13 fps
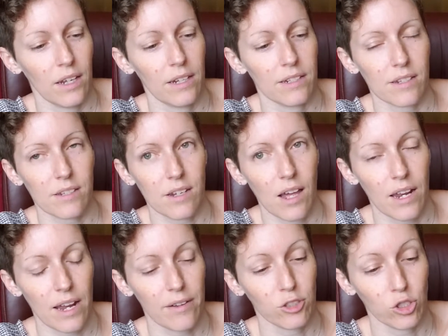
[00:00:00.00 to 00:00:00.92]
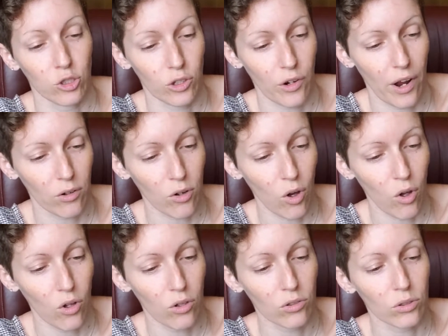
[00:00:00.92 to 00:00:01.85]
It does not have sugar,
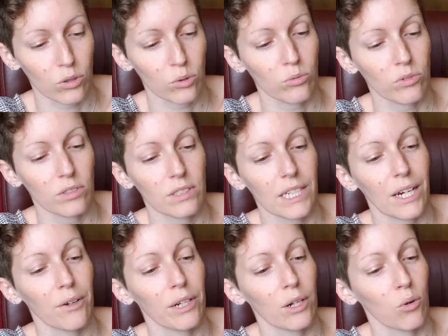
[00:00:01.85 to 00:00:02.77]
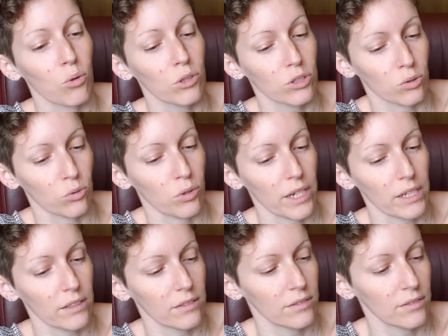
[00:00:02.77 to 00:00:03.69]
alcohol, gluten, dairy, or soy.